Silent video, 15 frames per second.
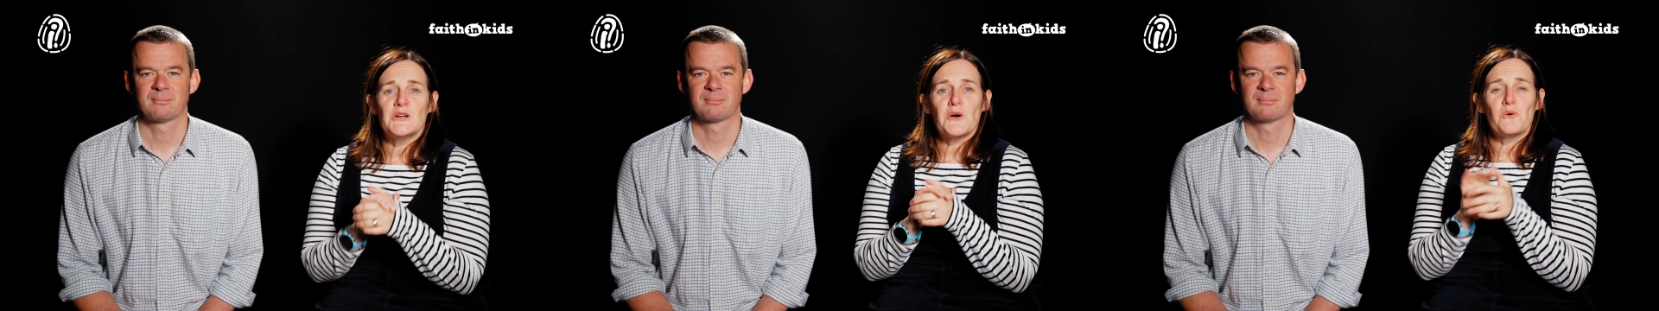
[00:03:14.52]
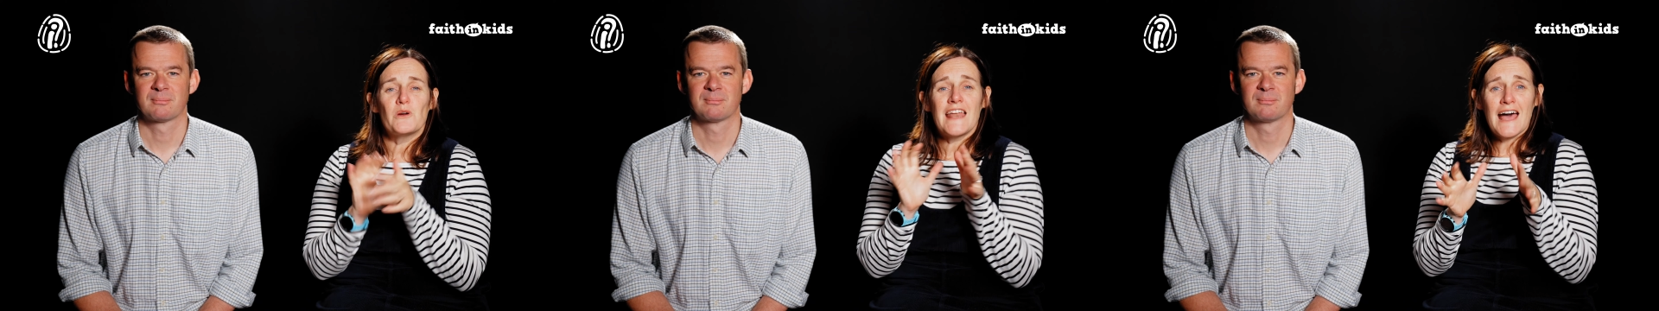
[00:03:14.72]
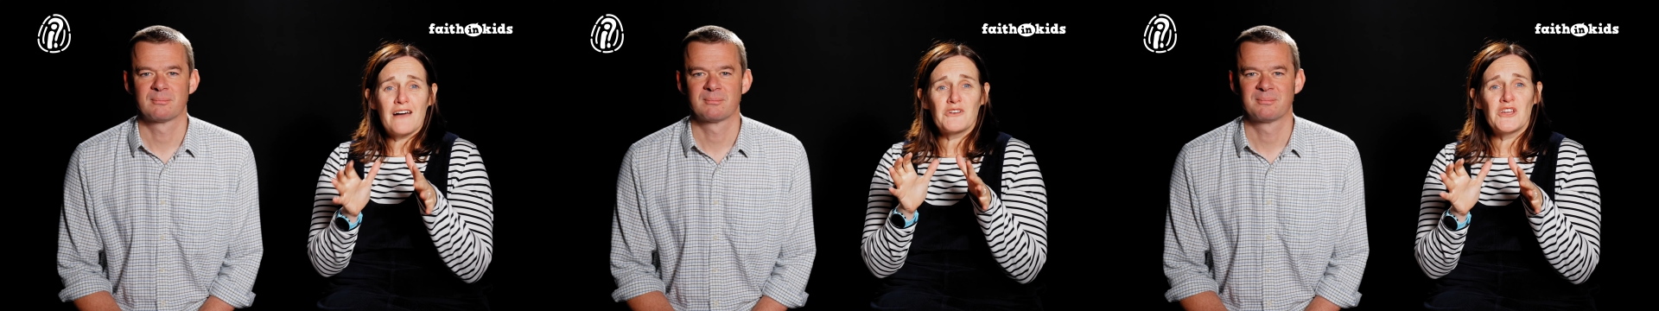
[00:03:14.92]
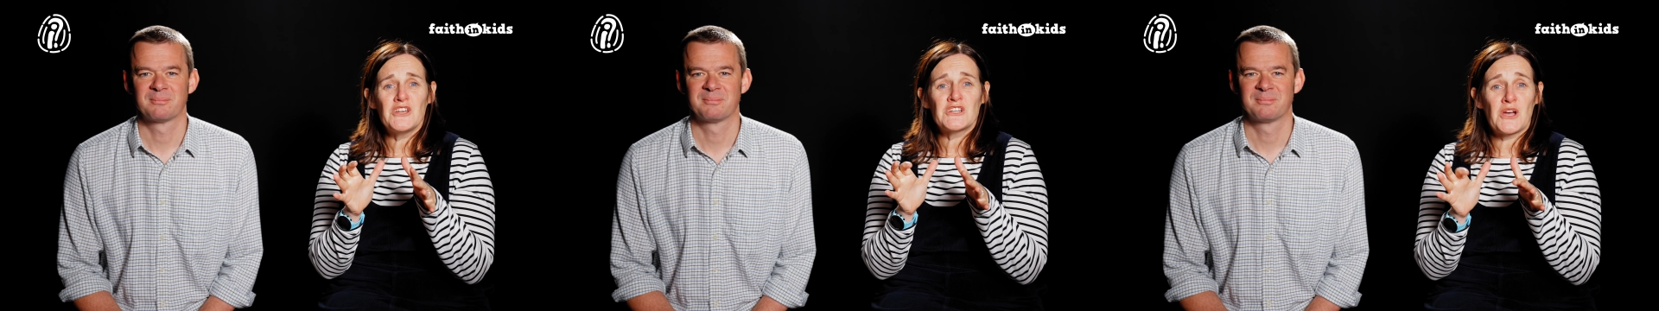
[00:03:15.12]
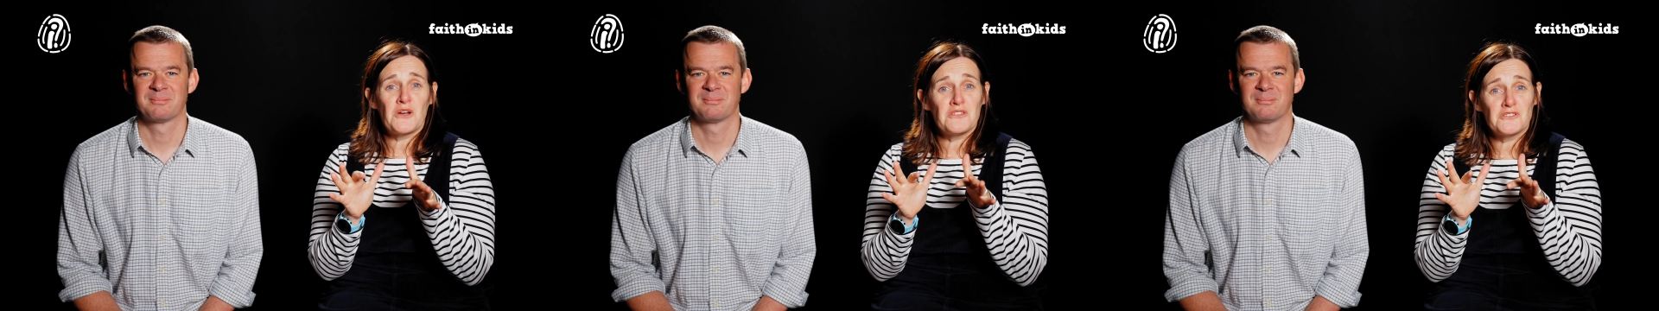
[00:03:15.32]
Speaker 1: We're now going to
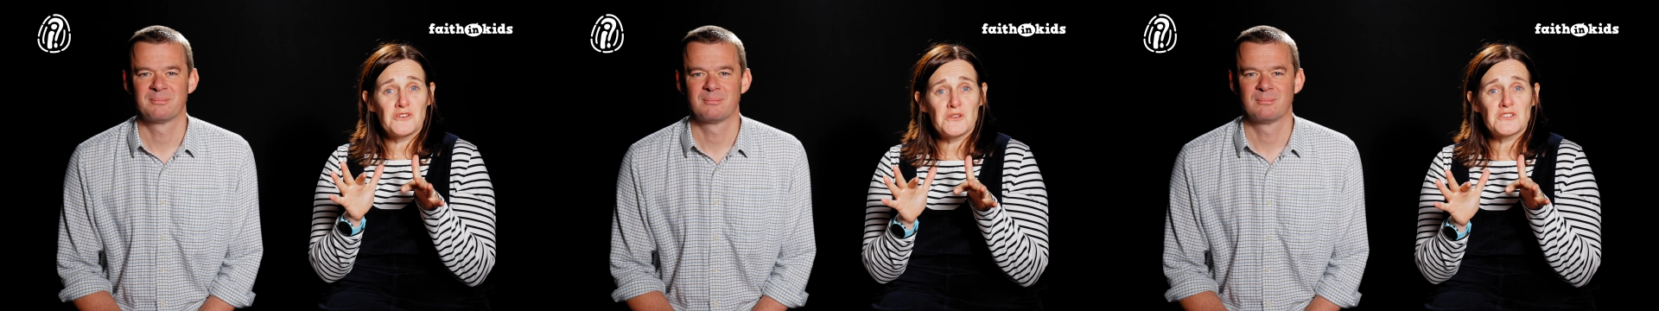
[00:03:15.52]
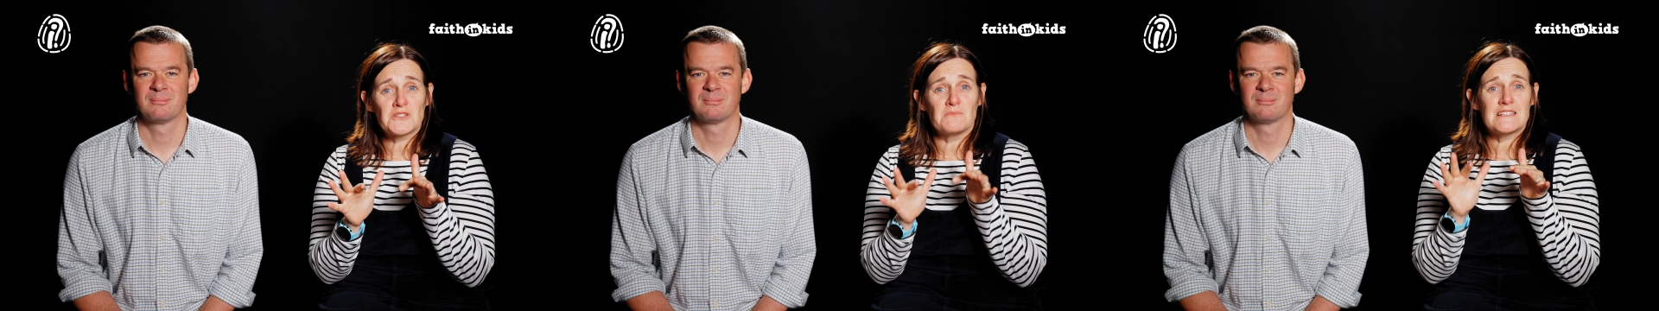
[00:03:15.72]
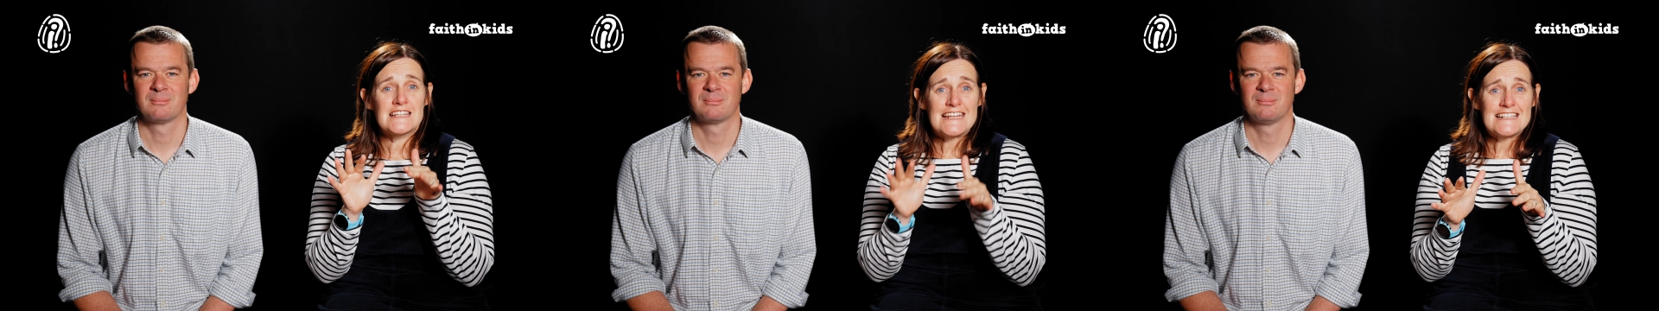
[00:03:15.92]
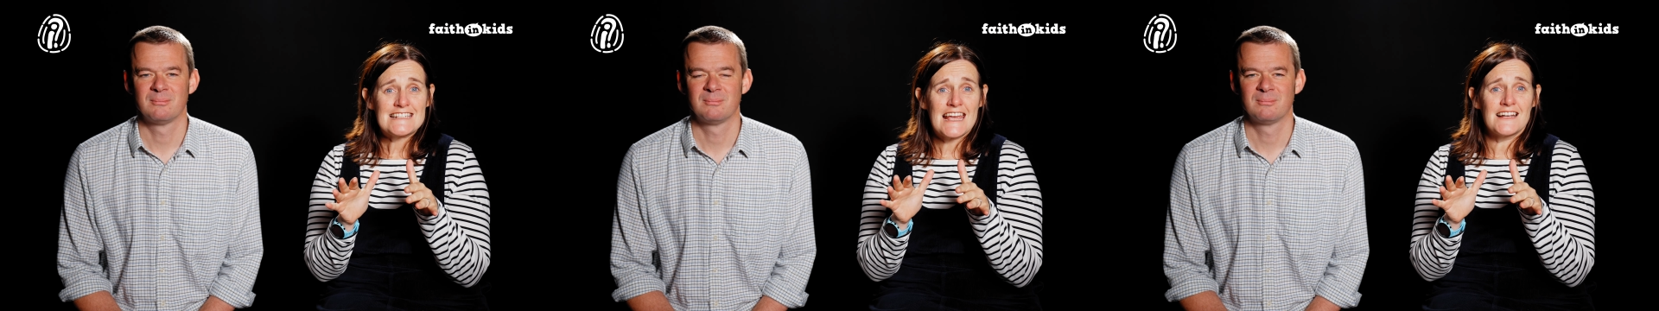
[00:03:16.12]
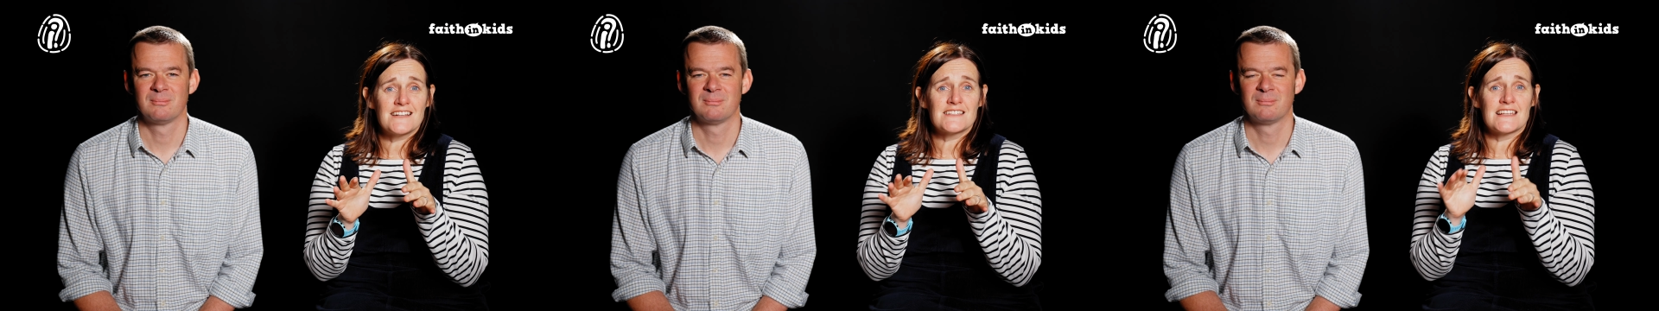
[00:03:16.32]
go through some
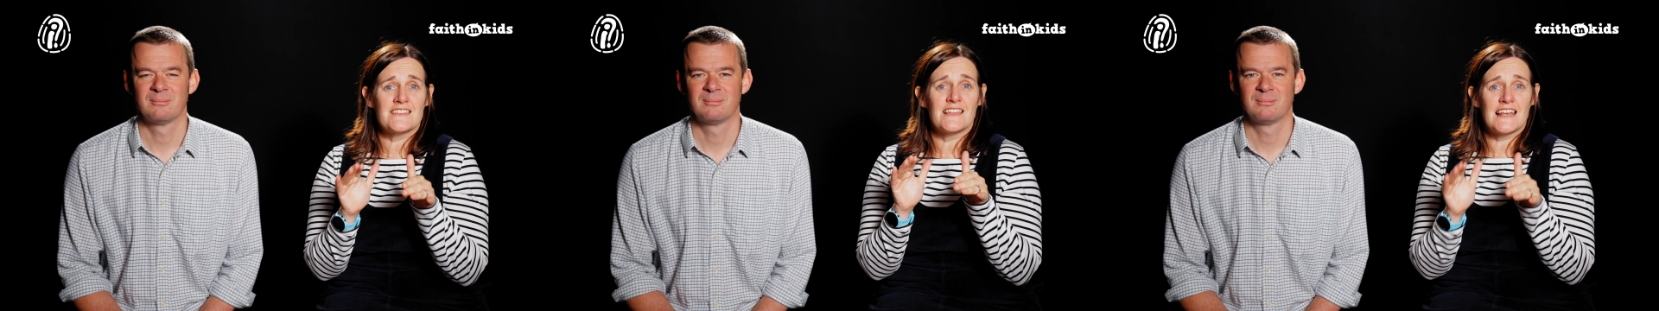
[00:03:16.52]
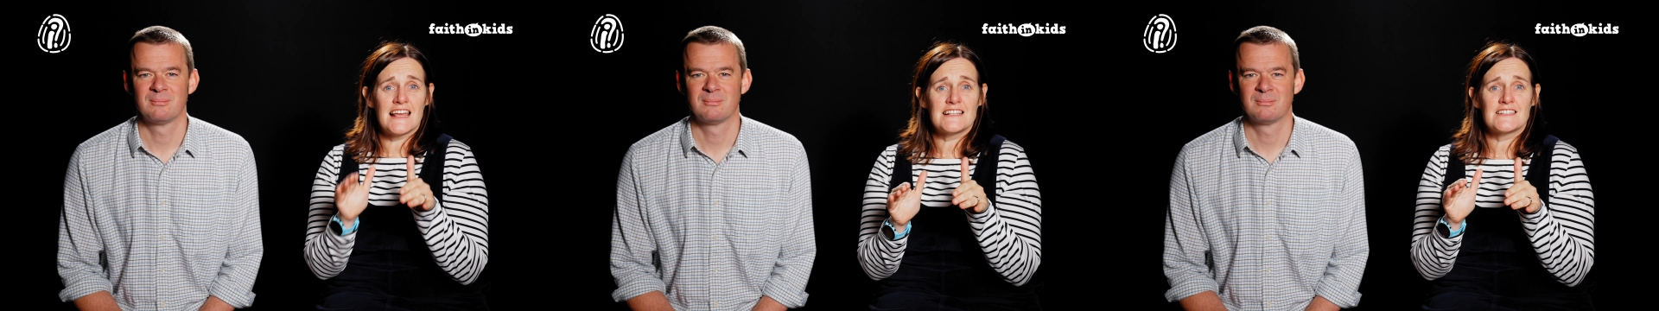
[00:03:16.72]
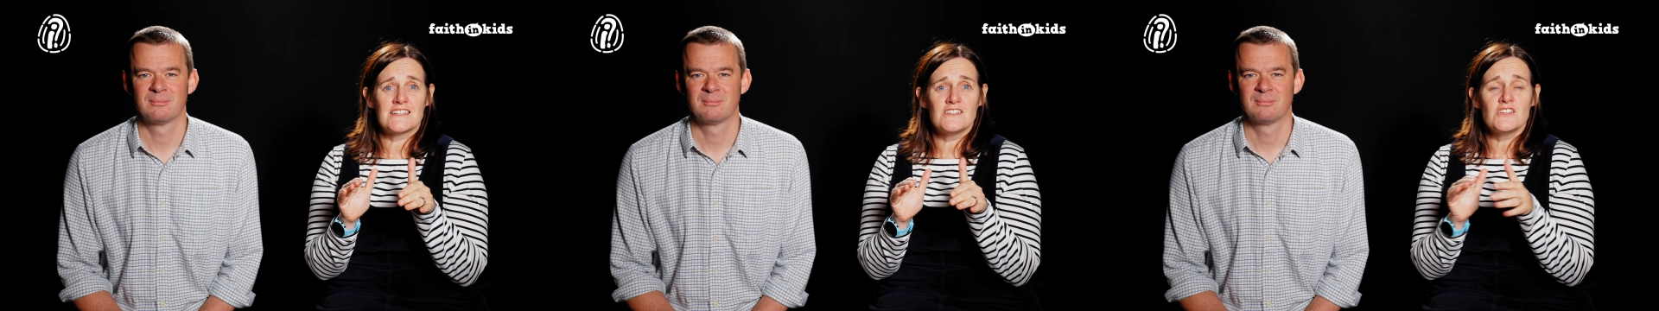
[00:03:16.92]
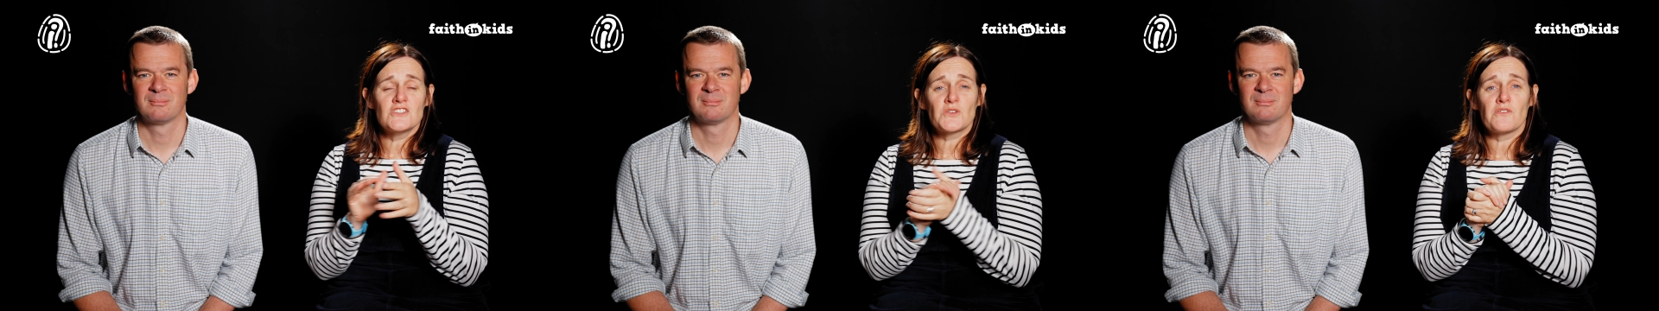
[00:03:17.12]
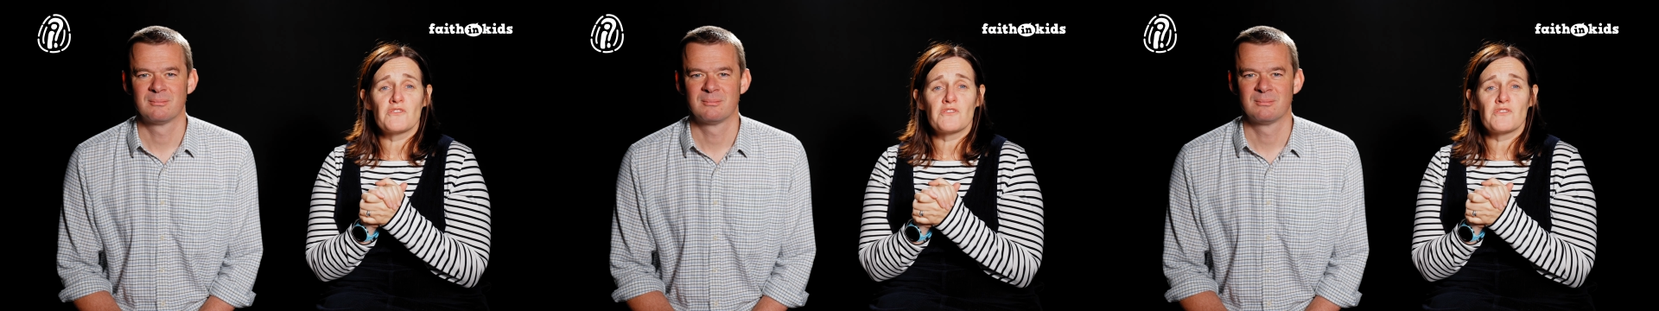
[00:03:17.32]
details in the lesson, so